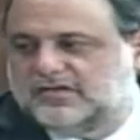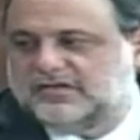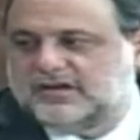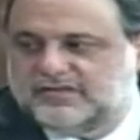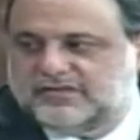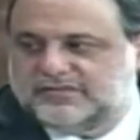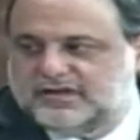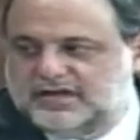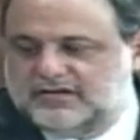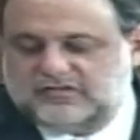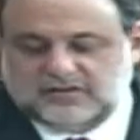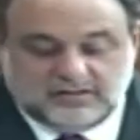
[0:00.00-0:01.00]
of the
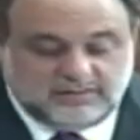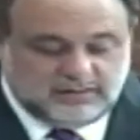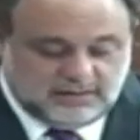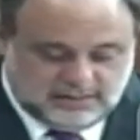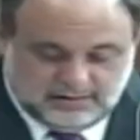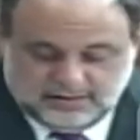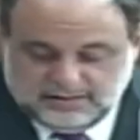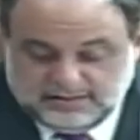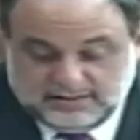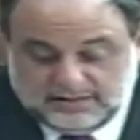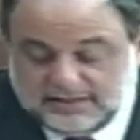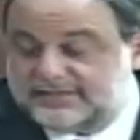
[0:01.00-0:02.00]
nation
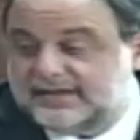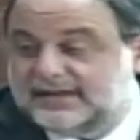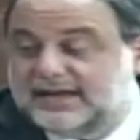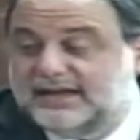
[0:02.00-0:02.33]
yet again.